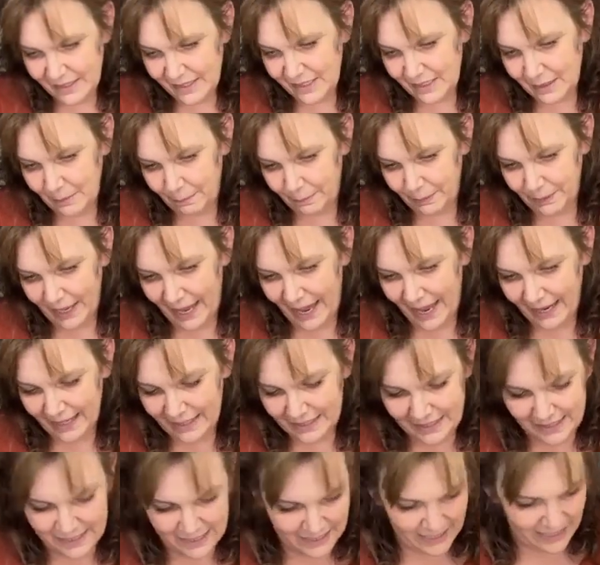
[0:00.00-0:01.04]
Iced
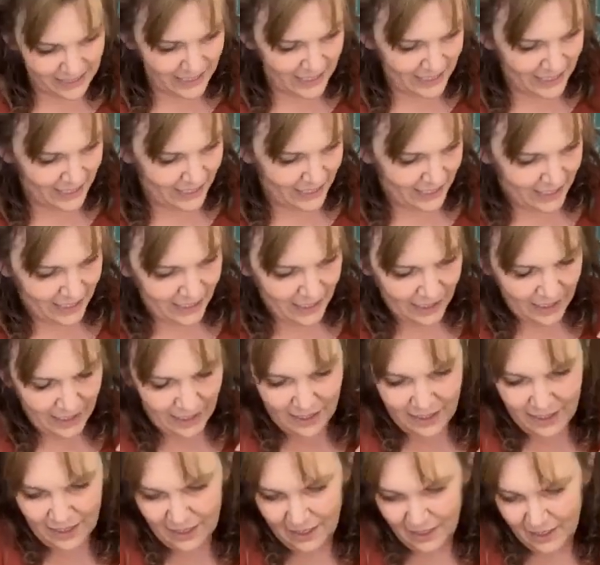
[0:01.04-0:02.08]
black tea.
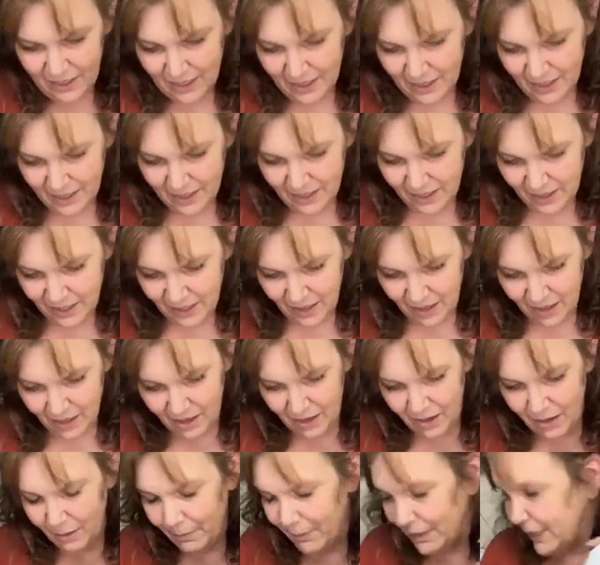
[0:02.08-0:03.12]

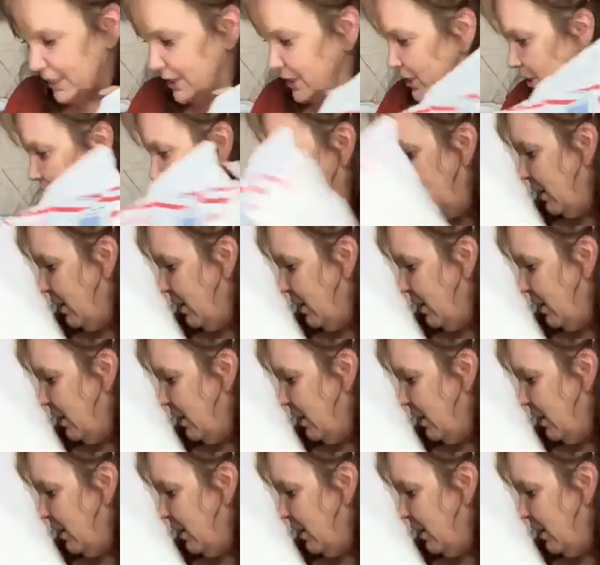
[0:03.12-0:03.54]
Oh my